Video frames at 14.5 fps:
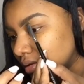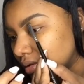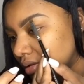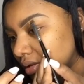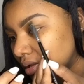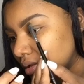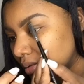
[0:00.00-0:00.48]

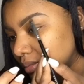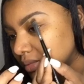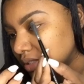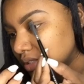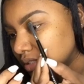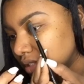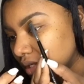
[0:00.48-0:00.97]
So I'm
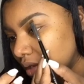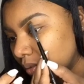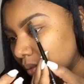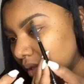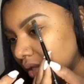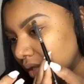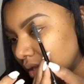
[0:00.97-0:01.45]
just
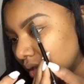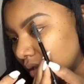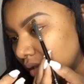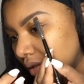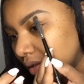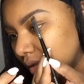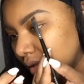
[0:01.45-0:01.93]
going
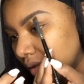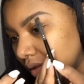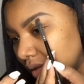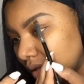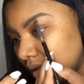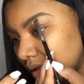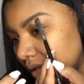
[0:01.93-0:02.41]

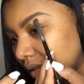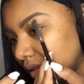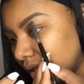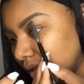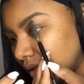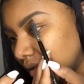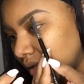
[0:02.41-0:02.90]

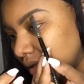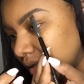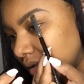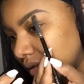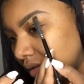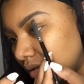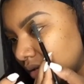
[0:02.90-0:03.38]
lightly
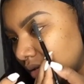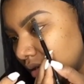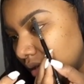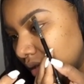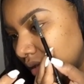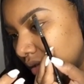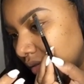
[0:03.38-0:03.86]
underneath